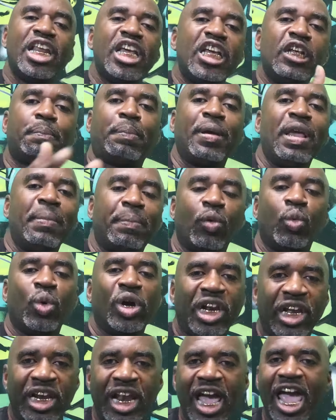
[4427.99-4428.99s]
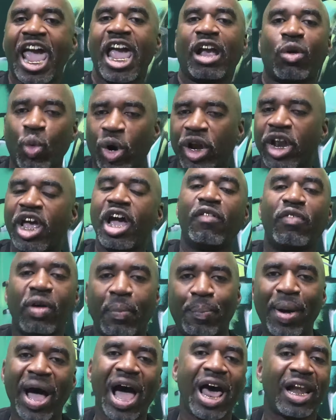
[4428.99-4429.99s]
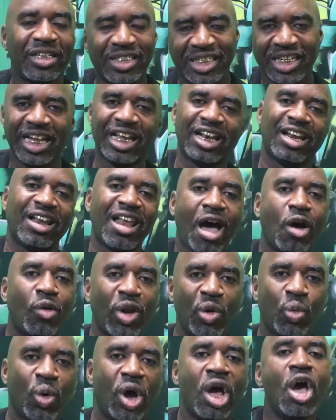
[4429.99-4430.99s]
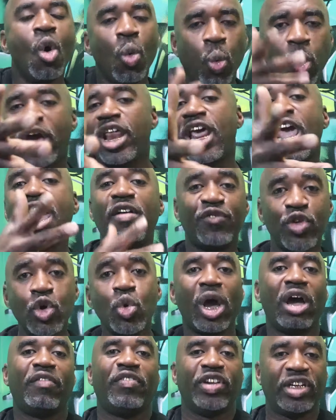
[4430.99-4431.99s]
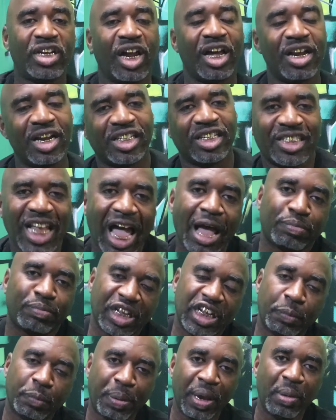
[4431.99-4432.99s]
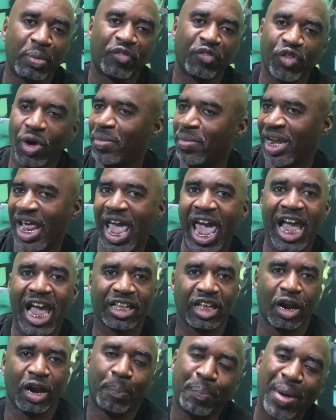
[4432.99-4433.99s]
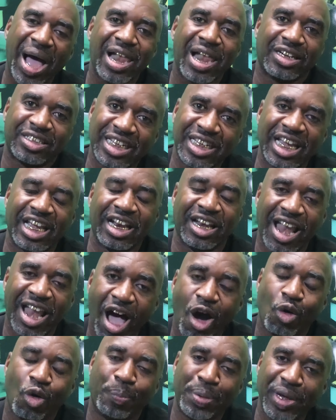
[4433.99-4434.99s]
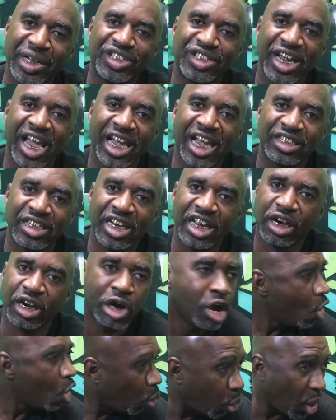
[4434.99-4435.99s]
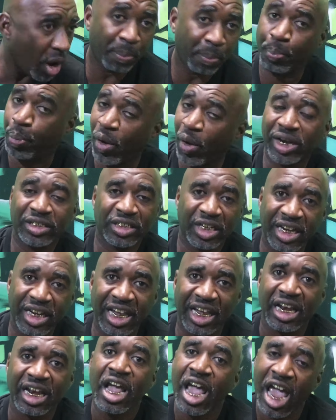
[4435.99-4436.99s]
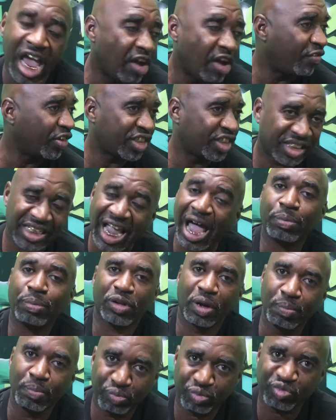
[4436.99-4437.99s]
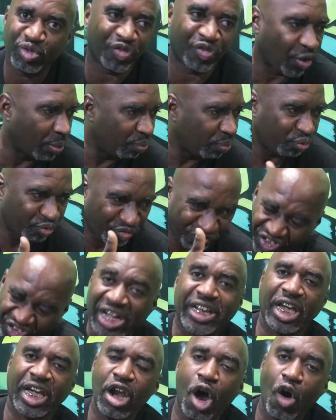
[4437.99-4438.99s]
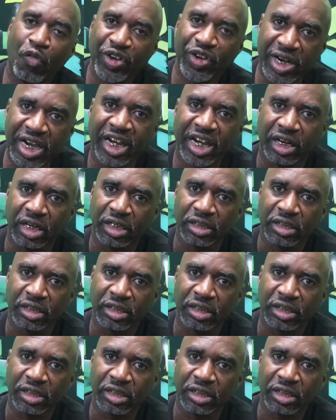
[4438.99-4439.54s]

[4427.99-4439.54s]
man these people will enact whatever policy and law they want what have you ever done to stop these people from enacting a policy and law bitch ass nigga what president ever stopped them from fucking over